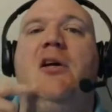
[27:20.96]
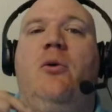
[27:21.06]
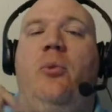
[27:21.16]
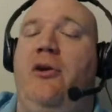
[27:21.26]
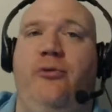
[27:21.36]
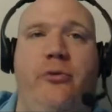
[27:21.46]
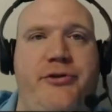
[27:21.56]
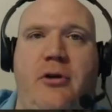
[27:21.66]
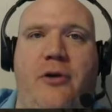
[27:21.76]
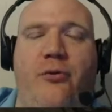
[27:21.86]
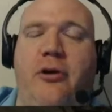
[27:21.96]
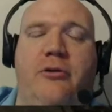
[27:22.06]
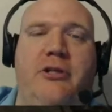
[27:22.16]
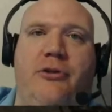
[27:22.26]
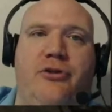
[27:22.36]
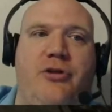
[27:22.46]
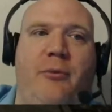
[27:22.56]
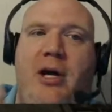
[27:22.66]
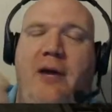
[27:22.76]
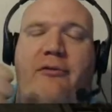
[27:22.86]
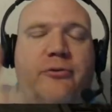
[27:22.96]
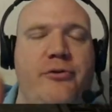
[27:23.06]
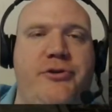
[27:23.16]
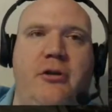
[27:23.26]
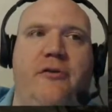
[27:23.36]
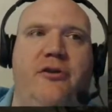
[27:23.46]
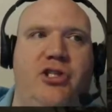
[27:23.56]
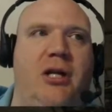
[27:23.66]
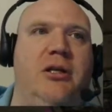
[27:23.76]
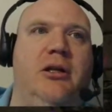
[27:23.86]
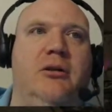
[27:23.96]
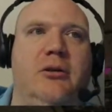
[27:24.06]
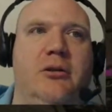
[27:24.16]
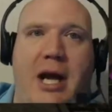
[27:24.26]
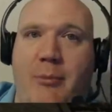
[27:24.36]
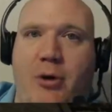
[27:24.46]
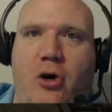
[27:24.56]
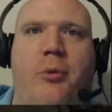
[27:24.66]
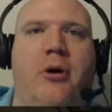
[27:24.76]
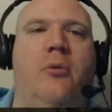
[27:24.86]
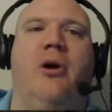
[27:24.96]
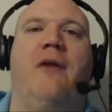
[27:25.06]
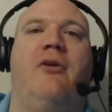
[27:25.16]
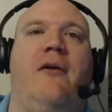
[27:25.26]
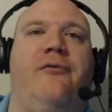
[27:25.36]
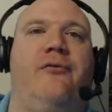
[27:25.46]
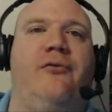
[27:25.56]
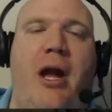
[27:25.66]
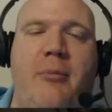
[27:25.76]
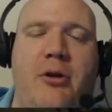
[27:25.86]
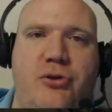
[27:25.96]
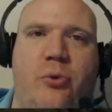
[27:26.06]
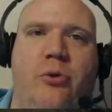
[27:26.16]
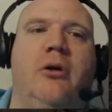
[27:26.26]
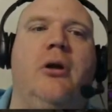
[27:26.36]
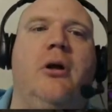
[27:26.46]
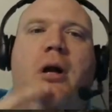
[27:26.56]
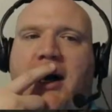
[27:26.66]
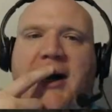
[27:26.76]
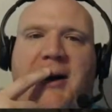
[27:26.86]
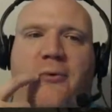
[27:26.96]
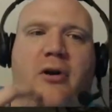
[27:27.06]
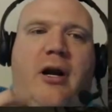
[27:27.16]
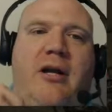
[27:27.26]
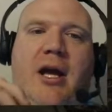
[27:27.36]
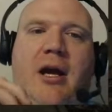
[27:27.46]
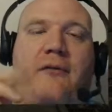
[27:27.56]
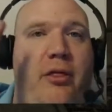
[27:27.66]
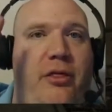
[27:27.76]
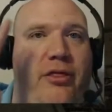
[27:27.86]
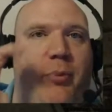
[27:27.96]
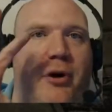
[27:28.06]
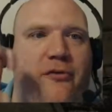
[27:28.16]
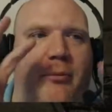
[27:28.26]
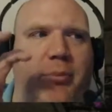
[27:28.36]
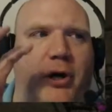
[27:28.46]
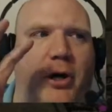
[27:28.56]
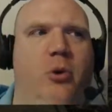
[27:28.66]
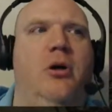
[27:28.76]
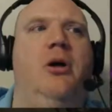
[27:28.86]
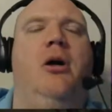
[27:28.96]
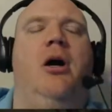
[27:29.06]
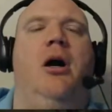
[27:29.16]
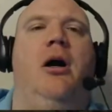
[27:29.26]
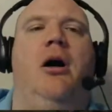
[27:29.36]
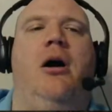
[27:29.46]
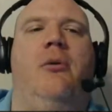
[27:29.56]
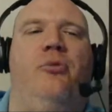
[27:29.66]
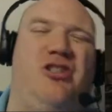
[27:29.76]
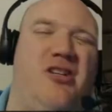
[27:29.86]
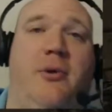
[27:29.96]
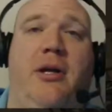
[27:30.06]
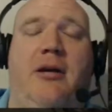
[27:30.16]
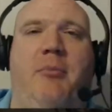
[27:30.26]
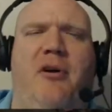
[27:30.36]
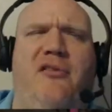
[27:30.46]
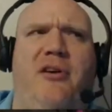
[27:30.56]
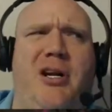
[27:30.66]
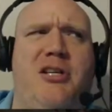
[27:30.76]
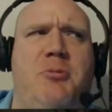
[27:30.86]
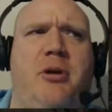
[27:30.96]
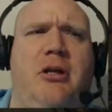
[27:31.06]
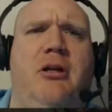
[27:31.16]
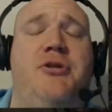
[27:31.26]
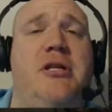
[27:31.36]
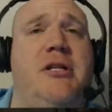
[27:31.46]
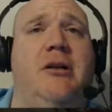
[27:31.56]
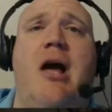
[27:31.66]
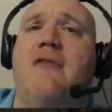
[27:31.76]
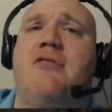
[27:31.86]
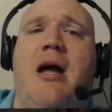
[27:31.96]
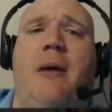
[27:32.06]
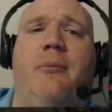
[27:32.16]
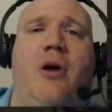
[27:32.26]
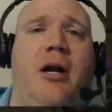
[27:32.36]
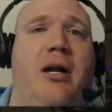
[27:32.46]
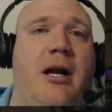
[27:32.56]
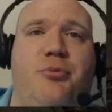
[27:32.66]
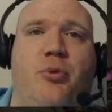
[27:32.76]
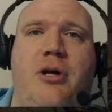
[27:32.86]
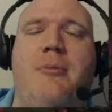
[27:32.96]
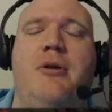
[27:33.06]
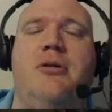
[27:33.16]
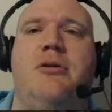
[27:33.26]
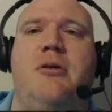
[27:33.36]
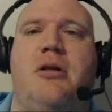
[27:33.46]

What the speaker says: We need a full suit. If we're going to go take on the dragon, we got to have a full suit of enchanted diamond armor. We're going to have diamond sword. We're going to have the perfect bow, which doesn't really have to be perfect, but it has to be pretty close. That's a lot of time grinding out some more diamonds.